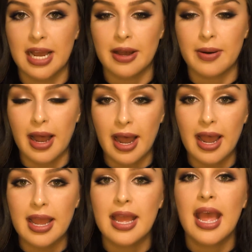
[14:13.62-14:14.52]
out
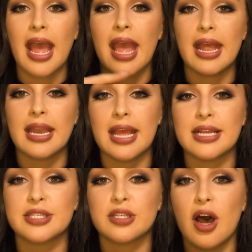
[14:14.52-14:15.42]
eye and a
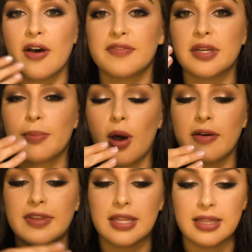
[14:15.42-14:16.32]
soft
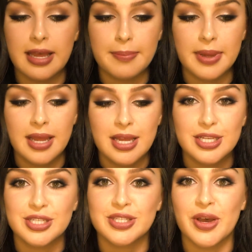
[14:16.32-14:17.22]
mauve lip.
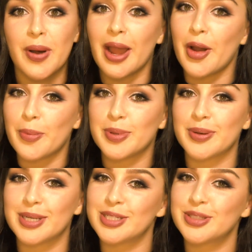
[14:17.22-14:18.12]
So I hope you
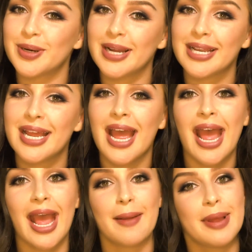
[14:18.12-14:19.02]
enjoyed,
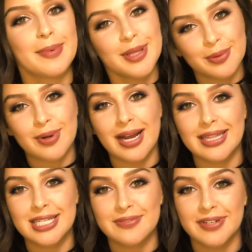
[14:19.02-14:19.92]
and maybe you'll rock
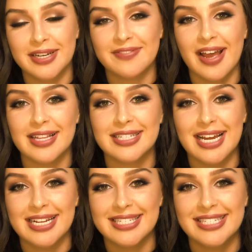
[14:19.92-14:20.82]
this for your
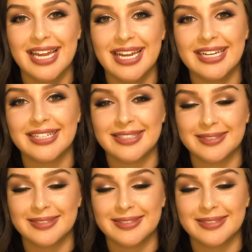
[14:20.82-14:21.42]
Valentine's Day.